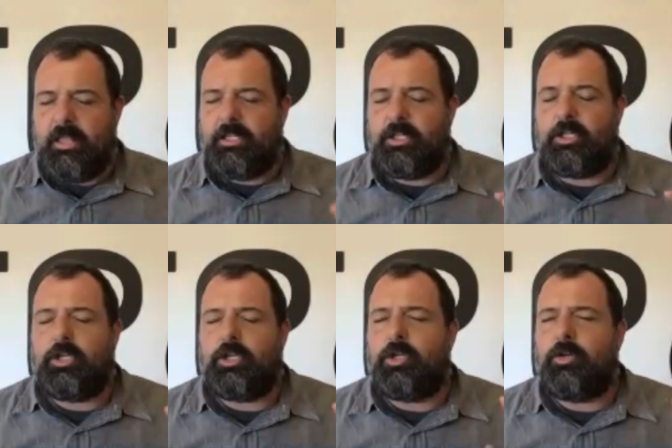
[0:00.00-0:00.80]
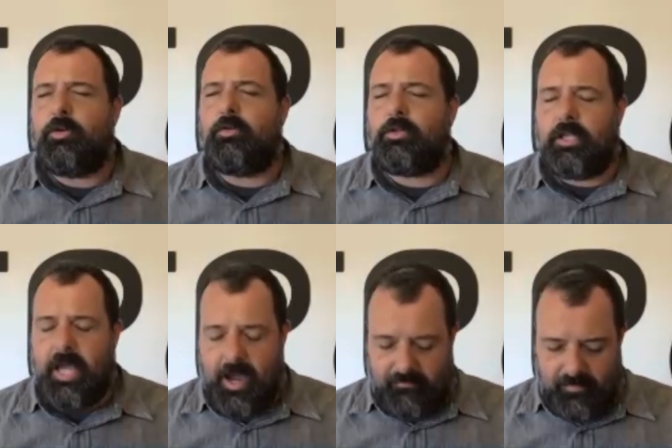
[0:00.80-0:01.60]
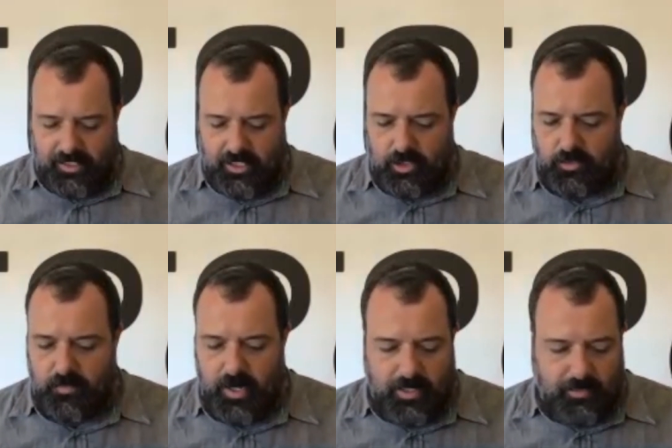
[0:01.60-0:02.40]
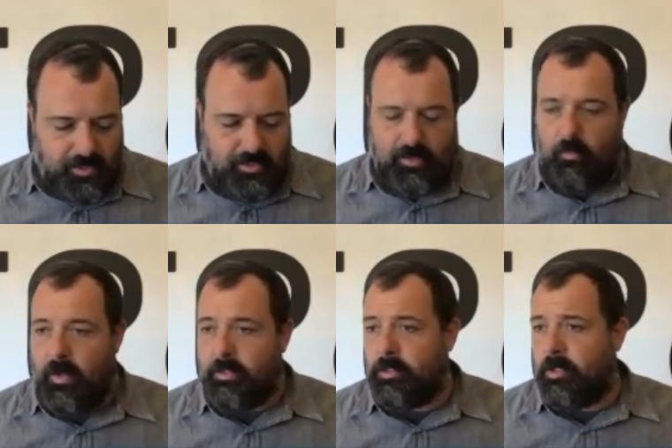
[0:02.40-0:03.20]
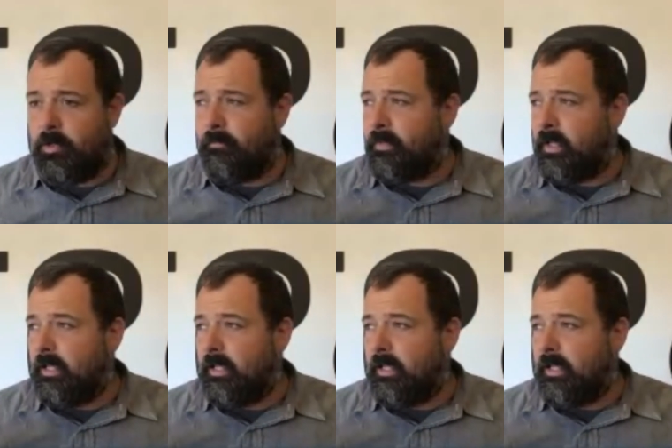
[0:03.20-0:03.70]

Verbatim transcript: This is hugely advantageous for anybody that wants to,